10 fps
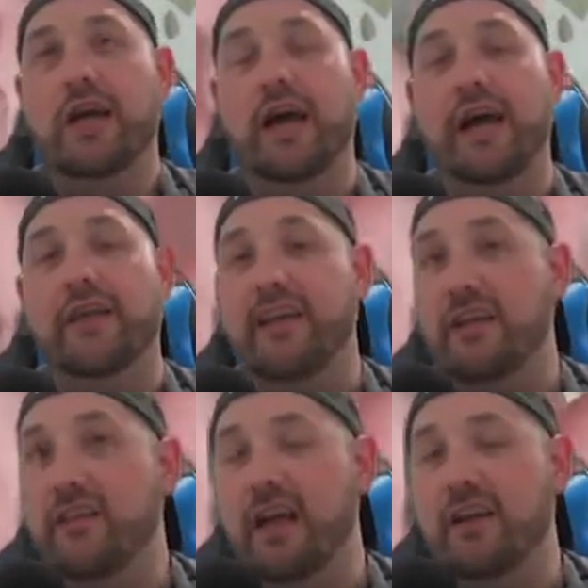uh,
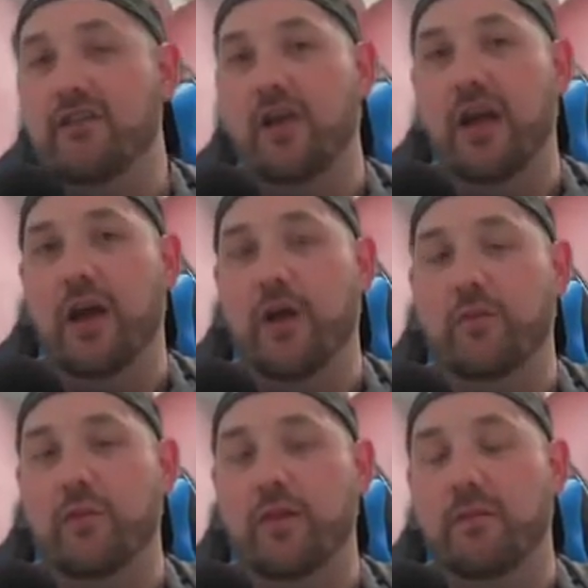Death Touch, so
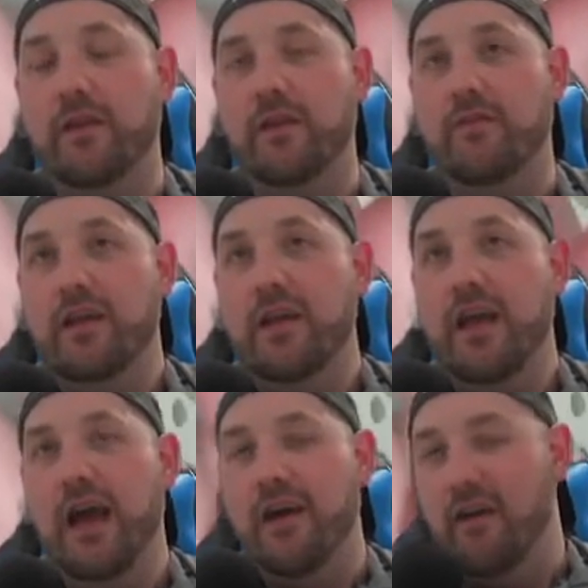helps with a bit of
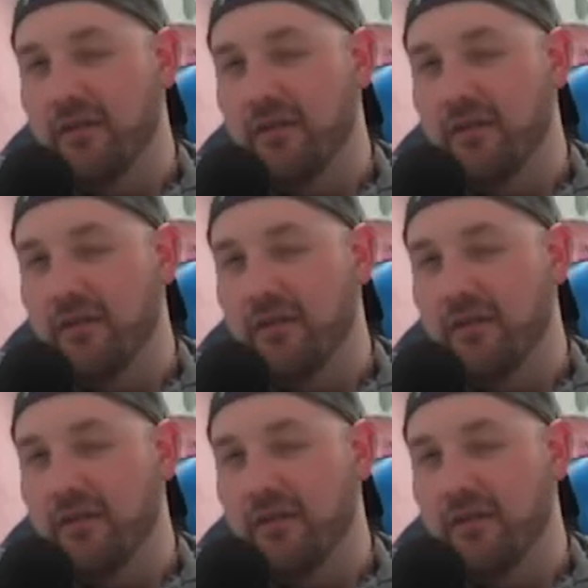uh,